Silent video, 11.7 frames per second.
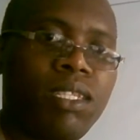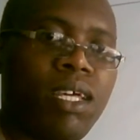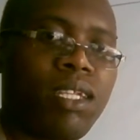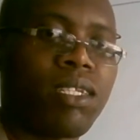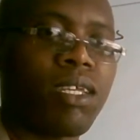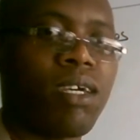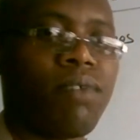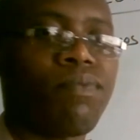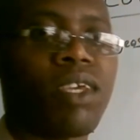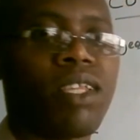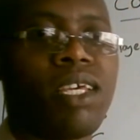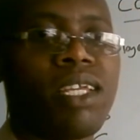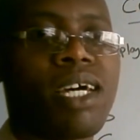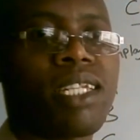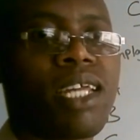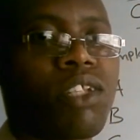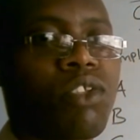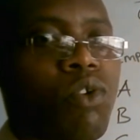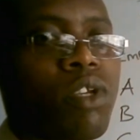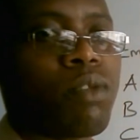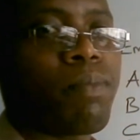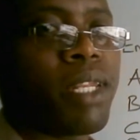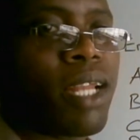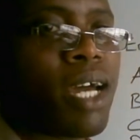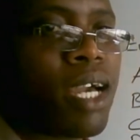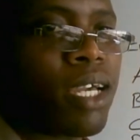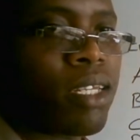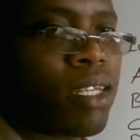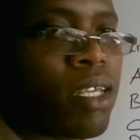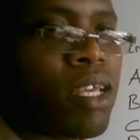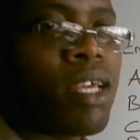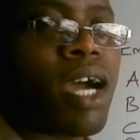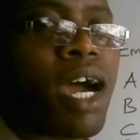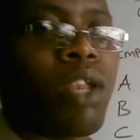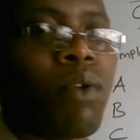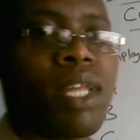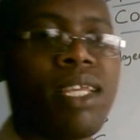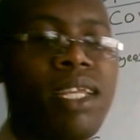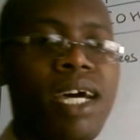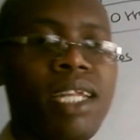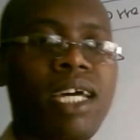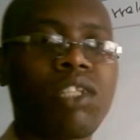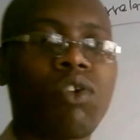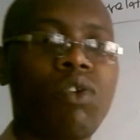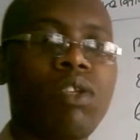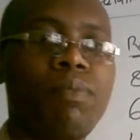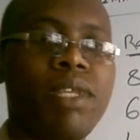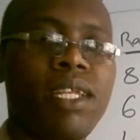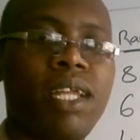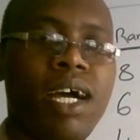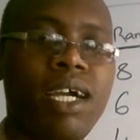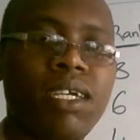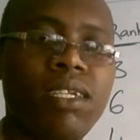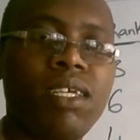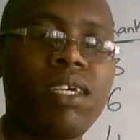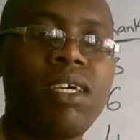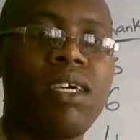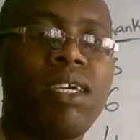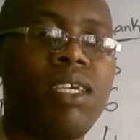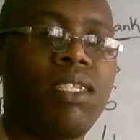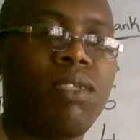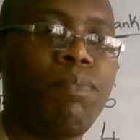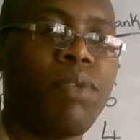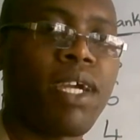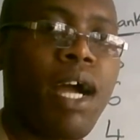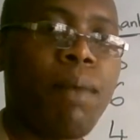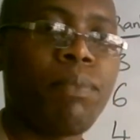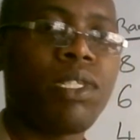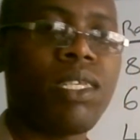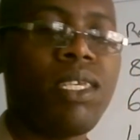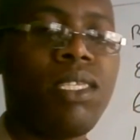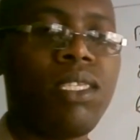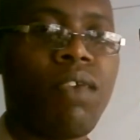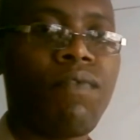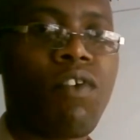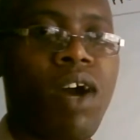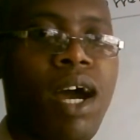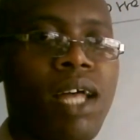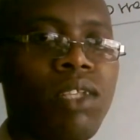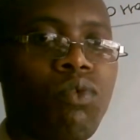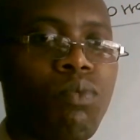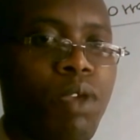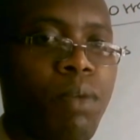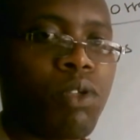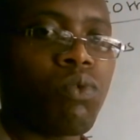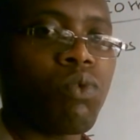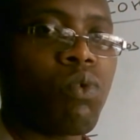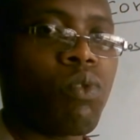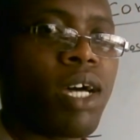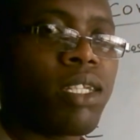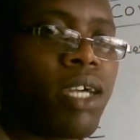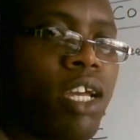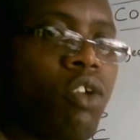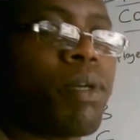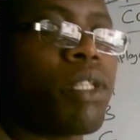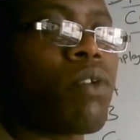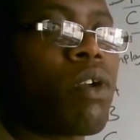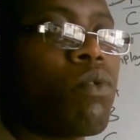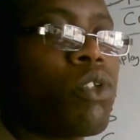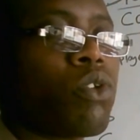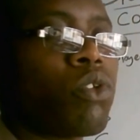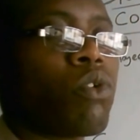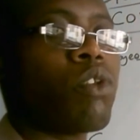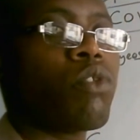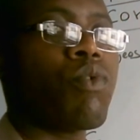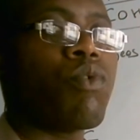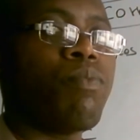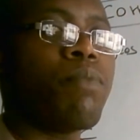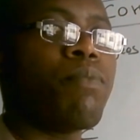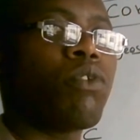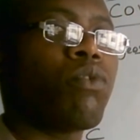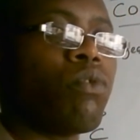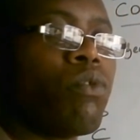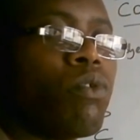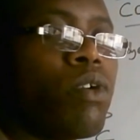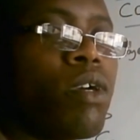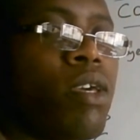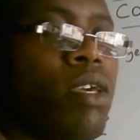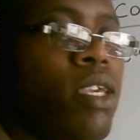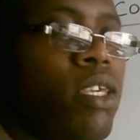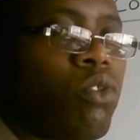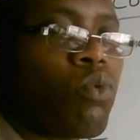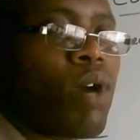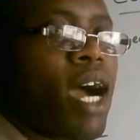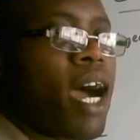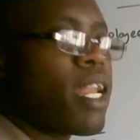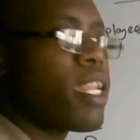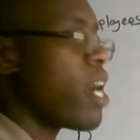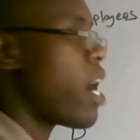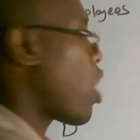that the data has already been ranked. And when the data has already been ranked, it becomes easy for us to be able to do that kind of particular question. So what we will be able to do is to add a